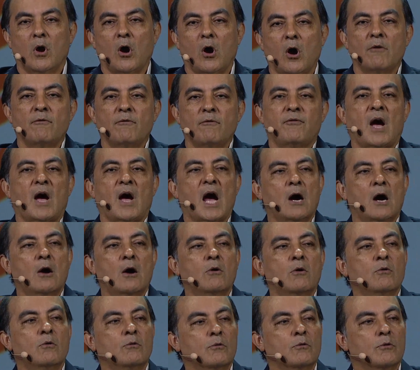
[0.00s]
of
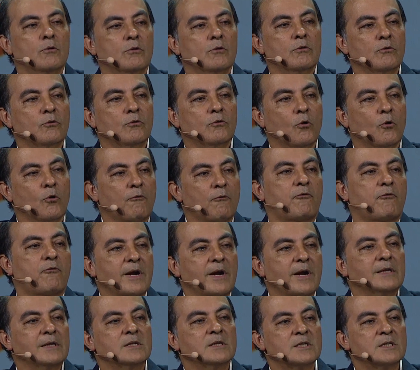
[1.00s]
how your
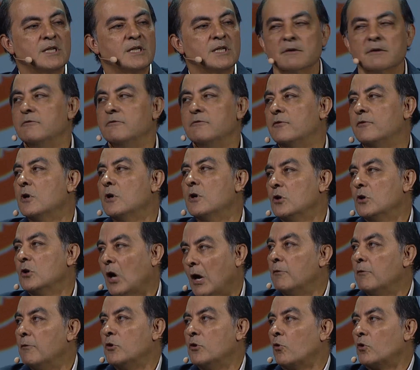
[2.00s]
friends have,
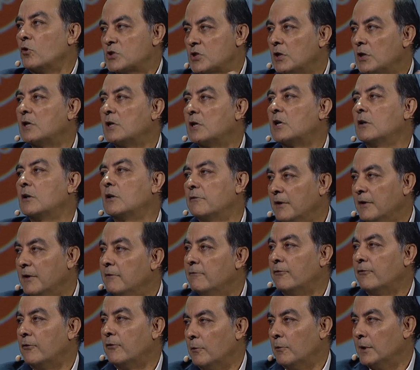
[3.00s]
how your circle of
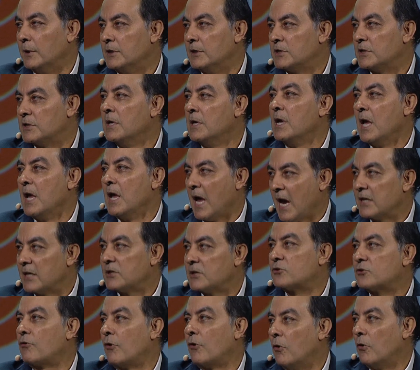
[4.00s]
influence
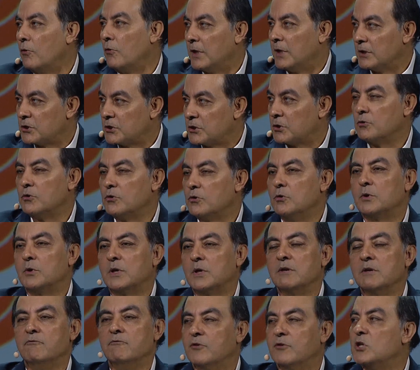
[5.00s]
has grown, and so you
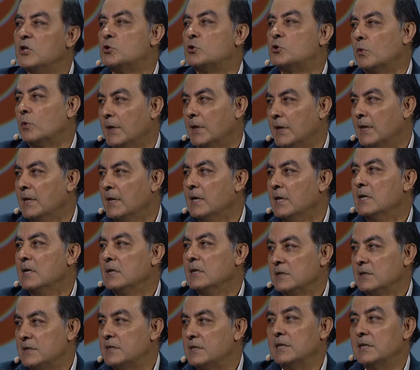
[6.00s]
can visually
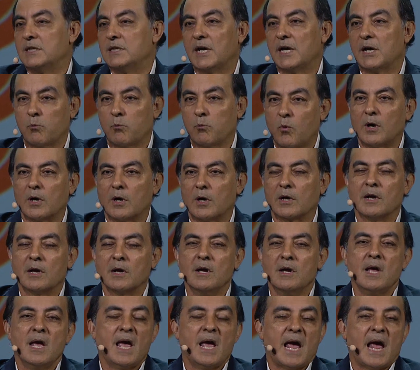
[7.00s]
see that work.
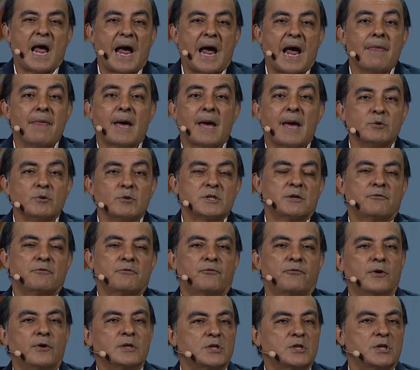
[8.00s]
And that was the
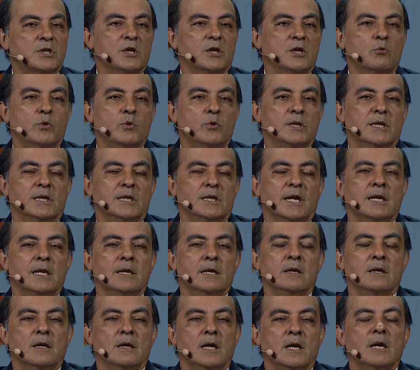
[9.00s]
first thing we did.
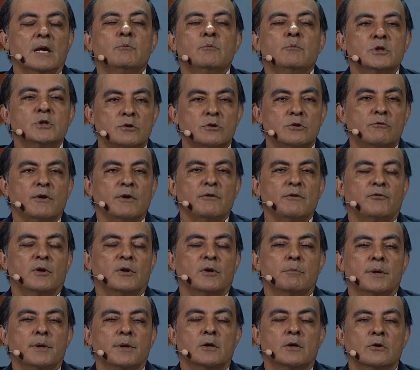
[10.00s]
And it was
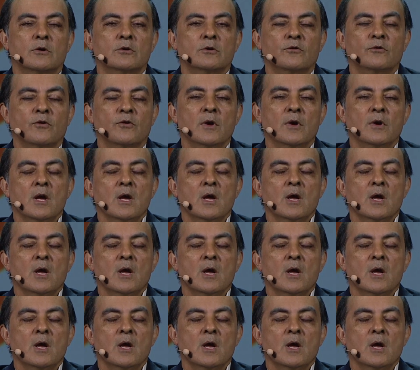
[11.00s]
terrific because